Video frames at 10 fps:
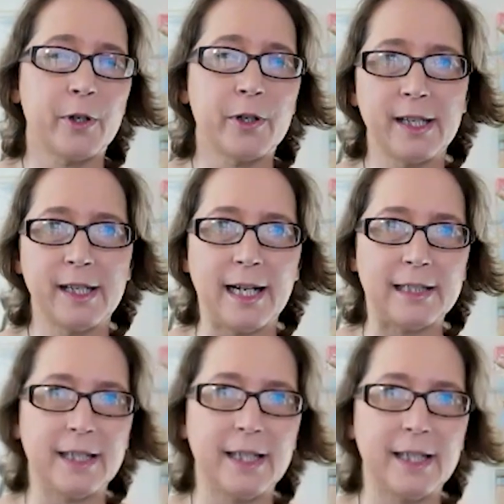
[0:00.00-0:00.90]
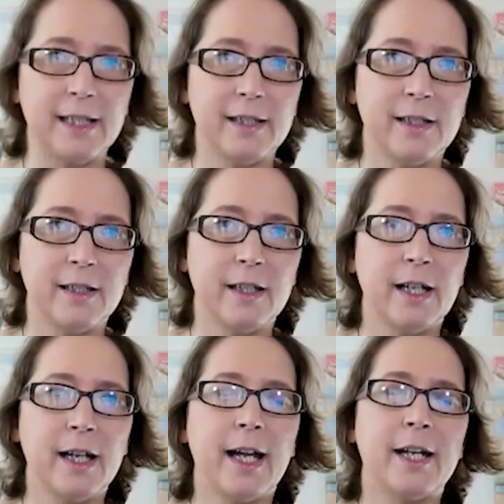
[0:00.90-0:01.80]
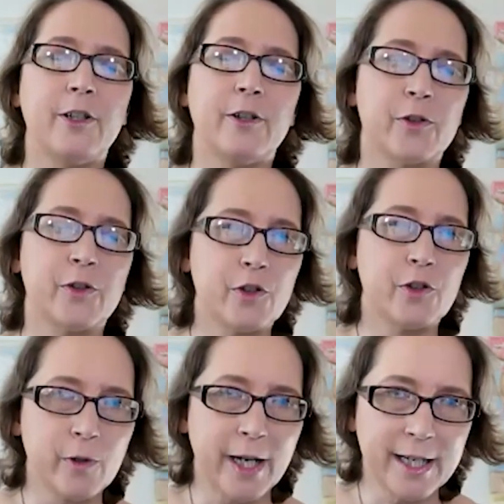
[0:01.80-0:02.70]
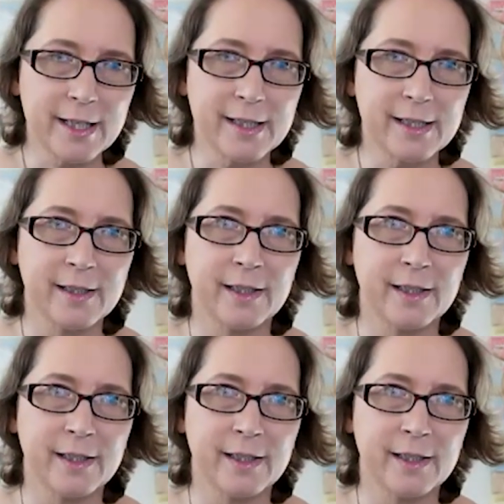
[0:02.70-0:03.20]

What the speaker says: personality and your strengths